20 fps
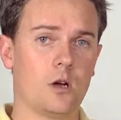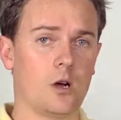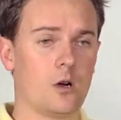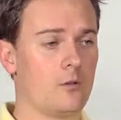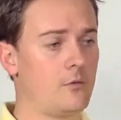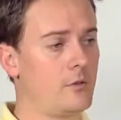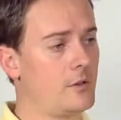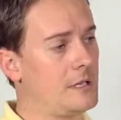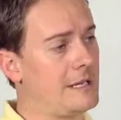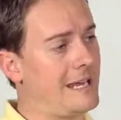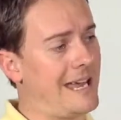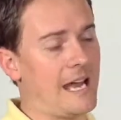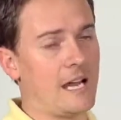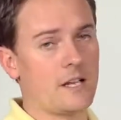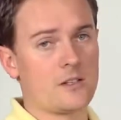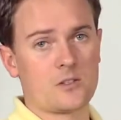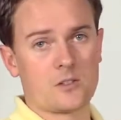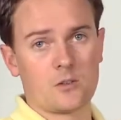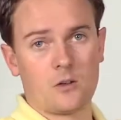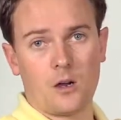over the
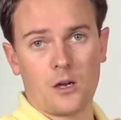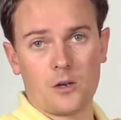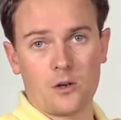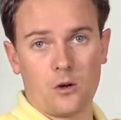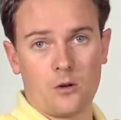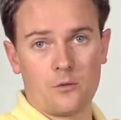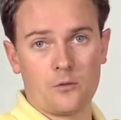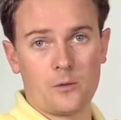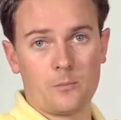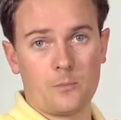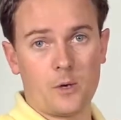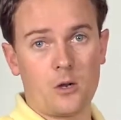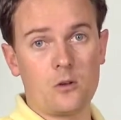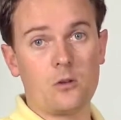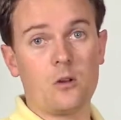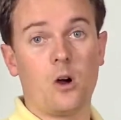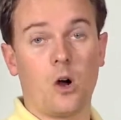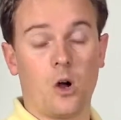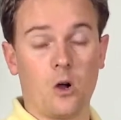outside of the boat,